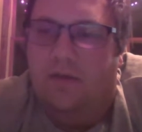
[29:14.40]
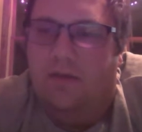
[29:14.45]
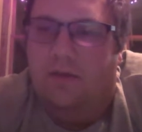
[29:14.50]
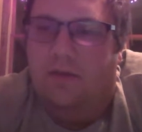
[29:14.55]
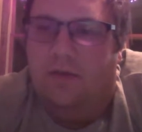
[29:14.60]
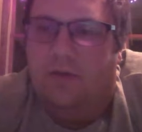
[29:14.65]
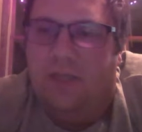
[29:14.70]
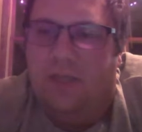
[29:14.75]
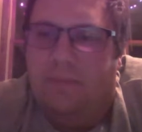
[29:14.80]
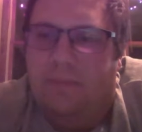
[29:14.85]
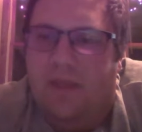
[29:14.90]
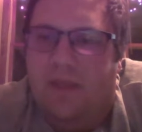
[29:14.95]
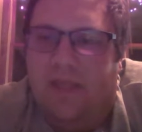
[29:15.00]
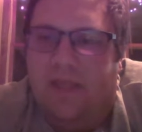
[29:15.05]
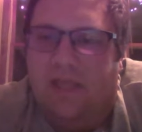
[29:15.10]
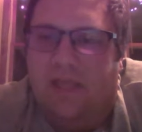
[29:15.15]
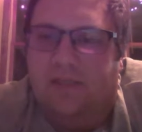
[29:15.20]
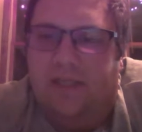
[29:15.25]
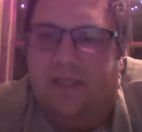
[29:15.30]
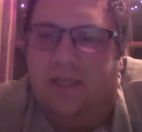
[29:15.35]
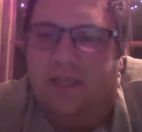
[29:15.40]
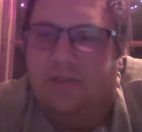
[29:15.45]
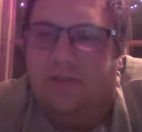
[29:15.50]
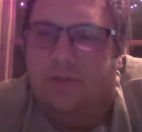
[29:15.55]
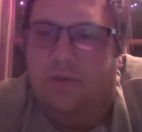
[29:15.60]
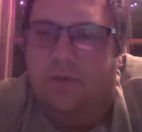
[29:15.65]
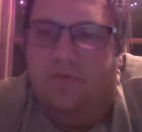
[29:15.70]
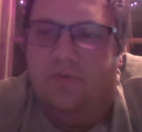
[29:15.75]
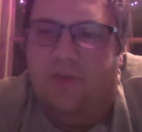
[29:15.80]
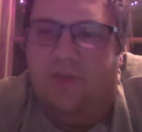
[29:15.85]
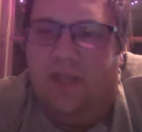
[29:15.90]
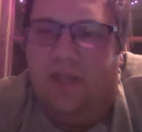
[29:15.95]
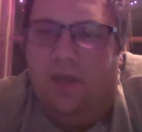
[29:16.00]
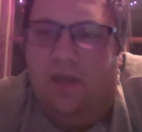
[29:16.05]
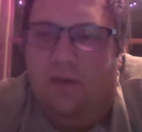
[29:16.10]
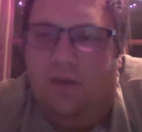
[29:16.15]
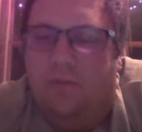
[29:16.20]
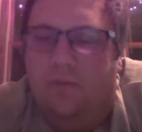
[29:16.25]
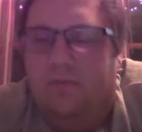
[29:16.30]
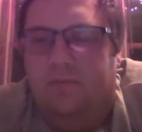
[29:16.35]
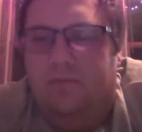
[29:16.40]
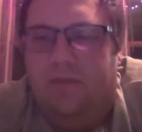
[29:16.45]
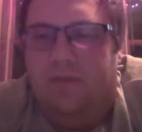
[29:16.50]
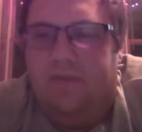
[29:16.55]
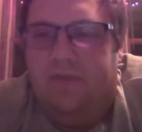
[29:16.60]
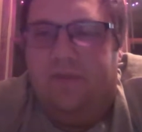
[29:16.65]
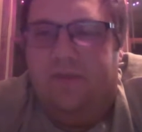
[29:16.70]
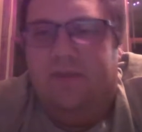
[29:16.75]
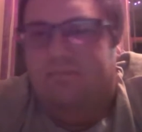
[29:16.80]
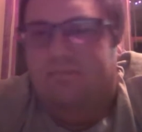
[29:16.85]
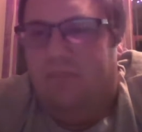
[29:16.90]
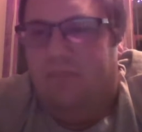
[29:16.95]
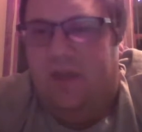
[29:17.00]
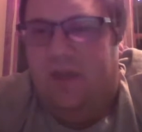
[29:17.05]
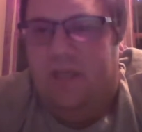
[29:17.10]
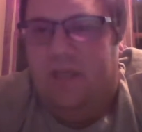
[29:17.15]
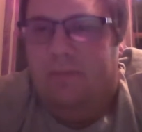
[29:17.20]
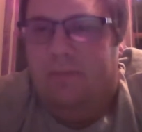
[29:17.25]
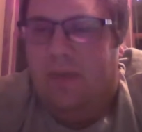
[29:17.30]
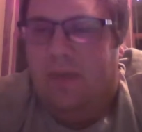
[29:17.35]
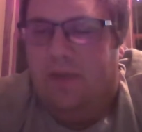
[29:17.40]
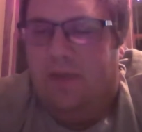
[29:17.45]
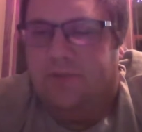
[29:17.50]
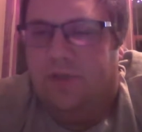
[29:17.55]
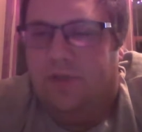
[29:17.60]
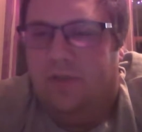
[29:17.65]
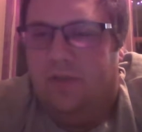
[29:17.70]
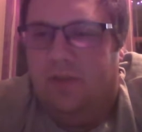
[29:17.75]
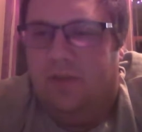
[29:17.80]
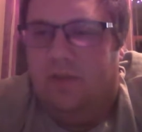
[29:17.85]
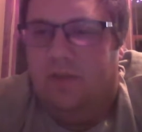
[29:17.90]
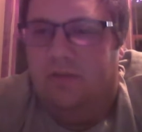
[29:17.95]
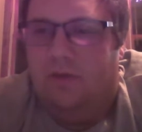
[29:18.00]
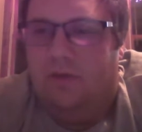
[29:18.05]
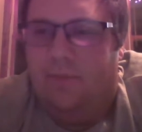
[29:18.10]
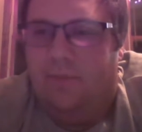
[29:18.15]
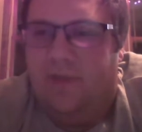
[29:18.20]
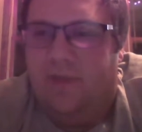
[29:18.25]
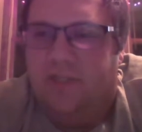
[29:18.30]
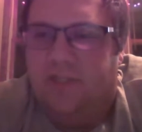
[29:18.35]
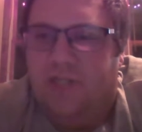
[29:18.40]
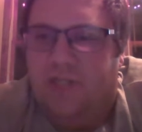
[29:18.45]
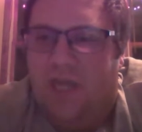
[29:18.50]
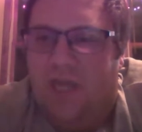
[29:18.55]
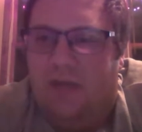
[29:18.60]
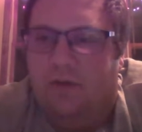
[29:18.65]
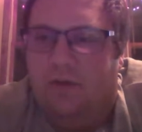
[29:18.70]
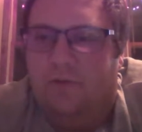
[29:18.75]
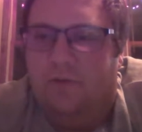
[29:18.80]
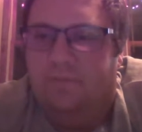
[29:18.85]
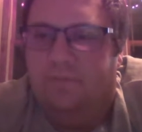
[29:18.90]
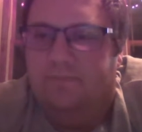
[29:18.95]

or emailing a link to a video. My email's on my channel.